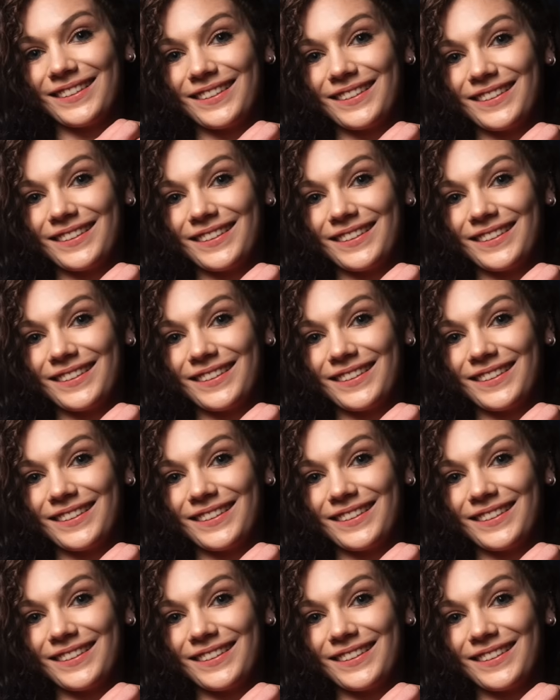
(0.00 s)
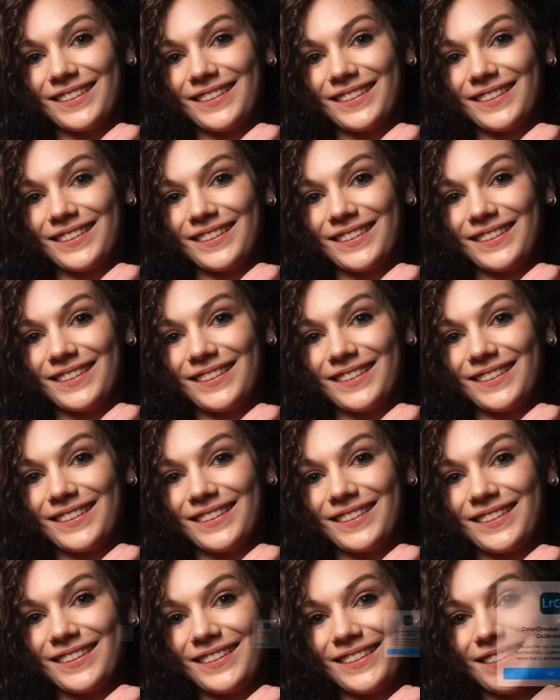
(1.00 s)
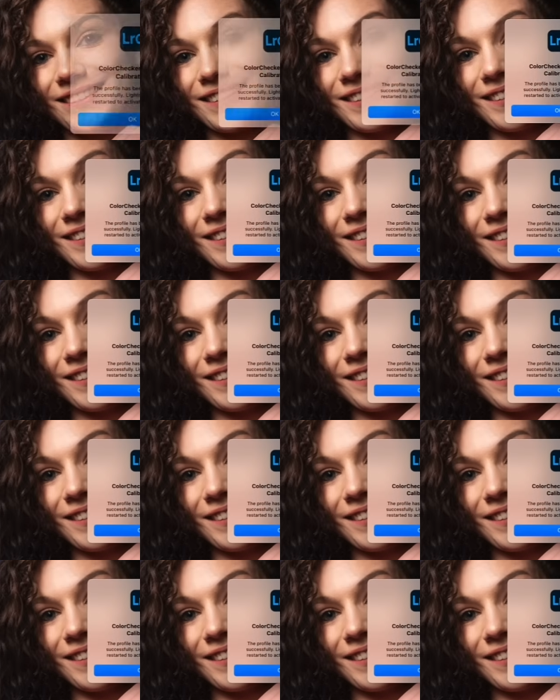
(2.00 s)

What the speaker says: (no one is talking)